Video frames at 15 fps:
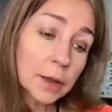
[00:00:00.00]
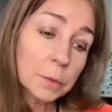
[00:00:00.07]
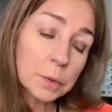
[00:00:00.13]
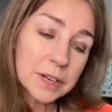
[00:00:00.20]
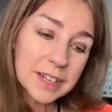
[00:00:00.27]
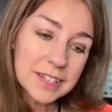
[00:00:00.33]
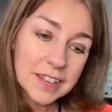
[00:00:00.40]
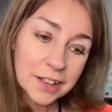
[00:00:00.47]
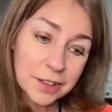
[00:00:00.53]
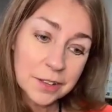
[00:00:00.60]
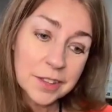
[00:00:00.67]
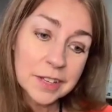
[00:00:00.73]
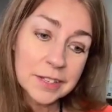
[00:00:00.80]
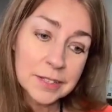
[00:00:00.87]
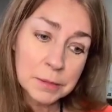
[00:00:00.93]
I want to tell
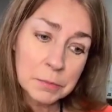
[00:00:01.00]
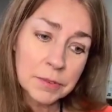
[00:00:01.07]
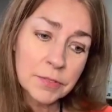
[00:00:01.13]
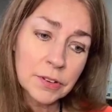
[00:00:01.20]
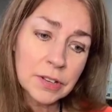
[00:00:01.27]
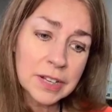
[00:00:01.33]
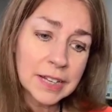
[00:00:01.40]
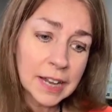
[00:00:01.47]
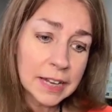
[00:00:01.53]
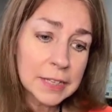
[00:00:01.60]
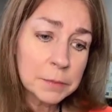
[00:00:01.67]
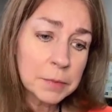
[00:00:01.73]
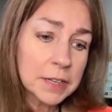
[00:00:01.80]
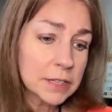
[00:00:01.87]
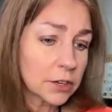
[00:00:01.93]
you that some of your
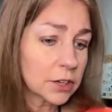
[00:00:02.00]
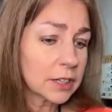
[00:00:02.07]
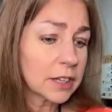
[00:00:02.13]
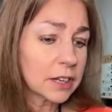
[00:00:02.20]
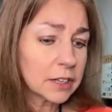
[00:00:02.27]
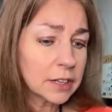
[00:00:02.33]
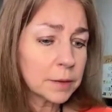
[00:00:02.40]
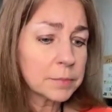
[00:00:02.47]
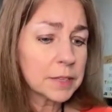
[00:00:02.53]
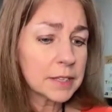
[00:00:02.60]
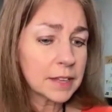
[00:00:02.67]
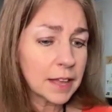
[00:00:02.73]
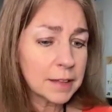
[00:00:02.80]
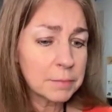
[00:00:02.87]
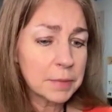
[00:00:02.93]
classmates are a little
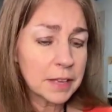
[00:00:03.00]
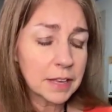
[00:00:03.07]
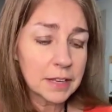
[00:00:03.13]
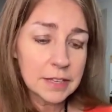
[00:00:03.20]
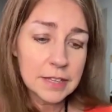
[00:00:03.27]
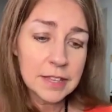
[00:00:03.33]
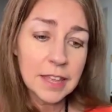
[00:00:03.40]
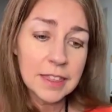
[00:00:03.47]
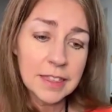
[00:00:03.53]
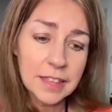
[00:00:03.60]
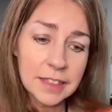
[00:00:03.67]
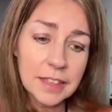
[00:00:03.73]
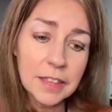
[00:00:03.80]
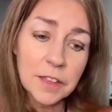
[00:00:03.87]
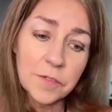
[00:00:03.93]
upset because they
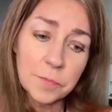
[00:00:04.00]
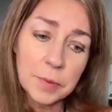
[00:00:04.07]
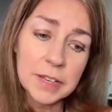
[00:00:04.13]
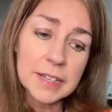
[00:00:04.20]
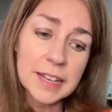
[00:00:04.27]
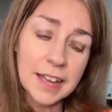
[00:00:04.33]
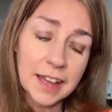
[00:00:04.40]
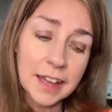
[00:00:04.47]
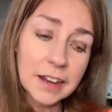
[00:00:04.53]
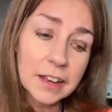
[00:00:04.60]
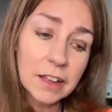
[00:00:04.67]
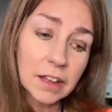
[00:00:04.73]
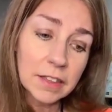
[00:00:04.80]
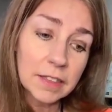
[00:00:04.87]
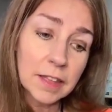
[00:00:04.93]
think that you've been
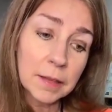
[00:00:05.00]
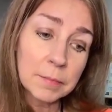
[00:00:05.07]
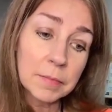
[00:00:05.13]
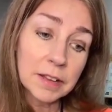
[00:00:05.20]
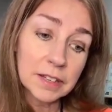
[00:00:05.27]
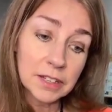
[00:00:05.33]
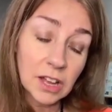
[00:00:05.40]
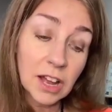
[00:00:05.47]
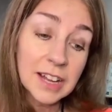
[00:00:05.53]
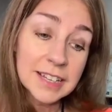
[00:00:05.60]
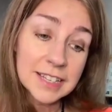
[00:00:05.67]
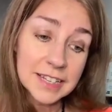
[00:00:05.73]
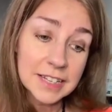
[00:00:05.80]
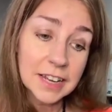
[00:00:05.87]
tattling on them a lot